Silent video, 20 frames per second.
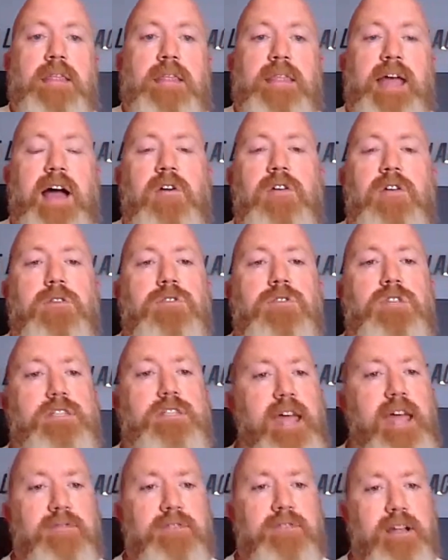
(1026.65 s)
Now you
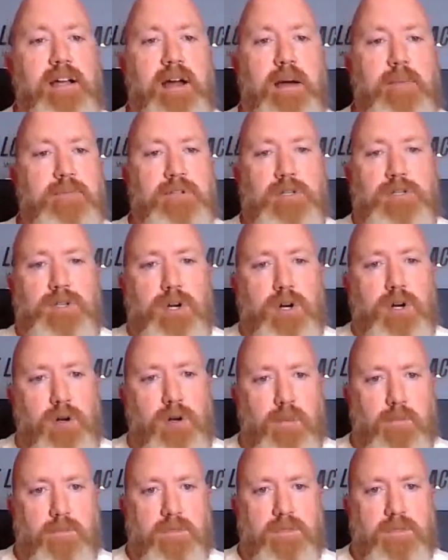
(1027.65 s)
just have to come to
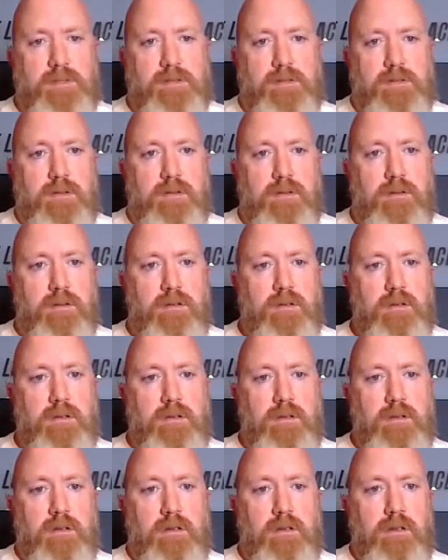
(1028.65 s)
terms.
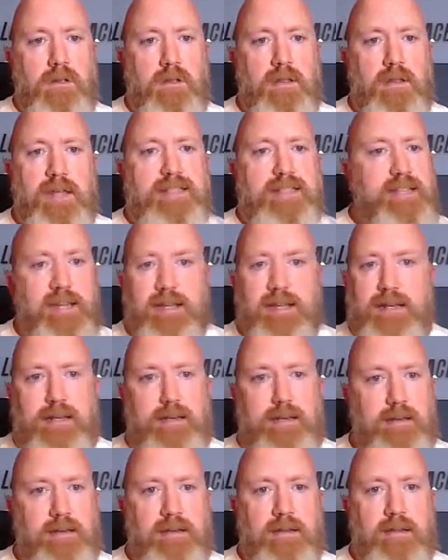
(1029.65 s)
That's it.
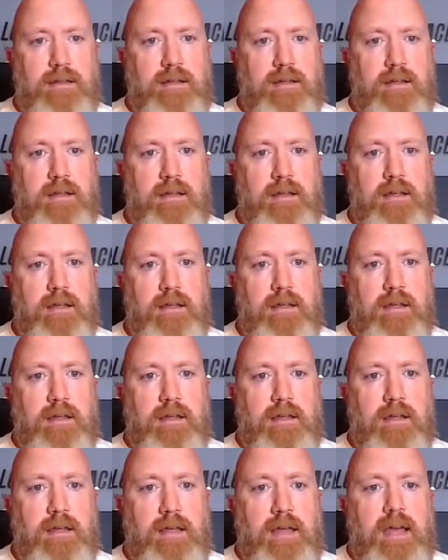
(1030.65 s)

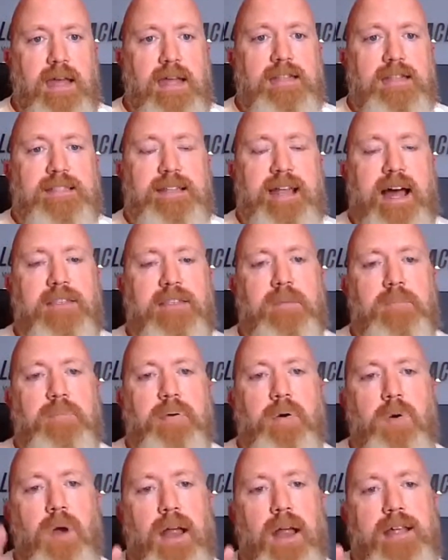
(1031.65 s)
It's not the
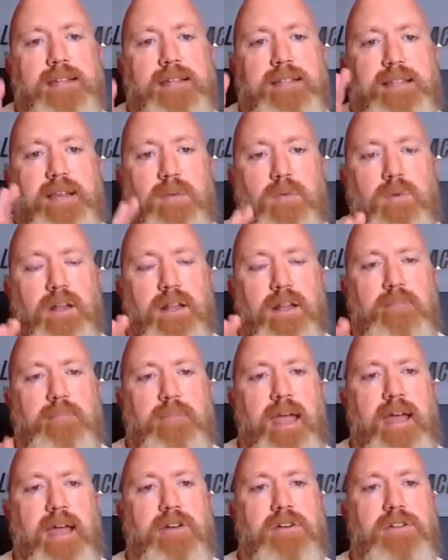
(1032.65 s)
price that really
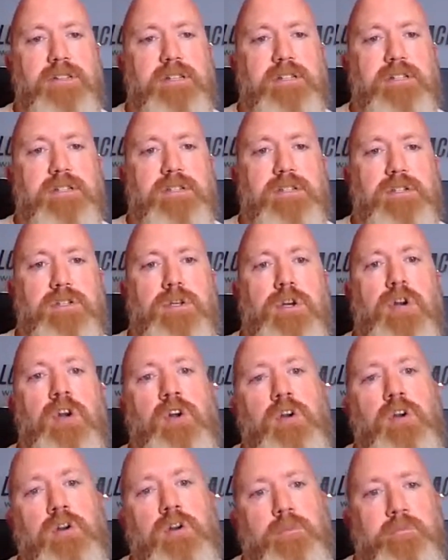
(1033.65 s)
matters. It's the
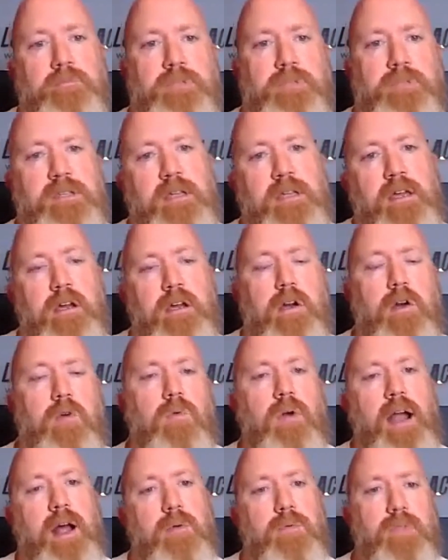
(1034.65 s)
terms
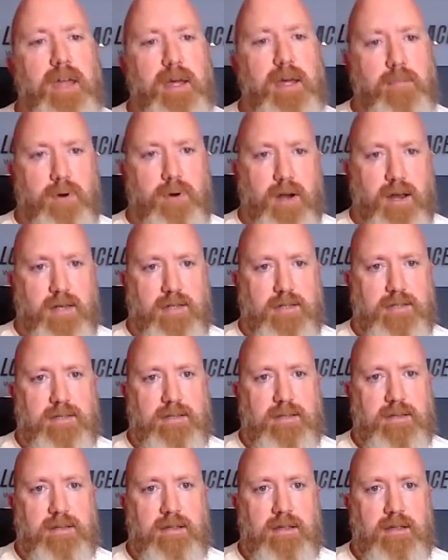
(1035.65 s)
around that
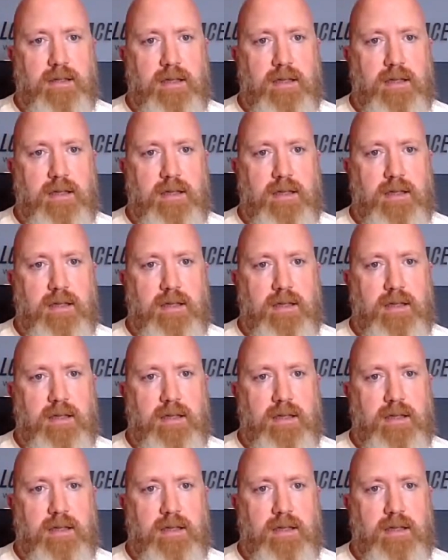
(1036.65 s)
price.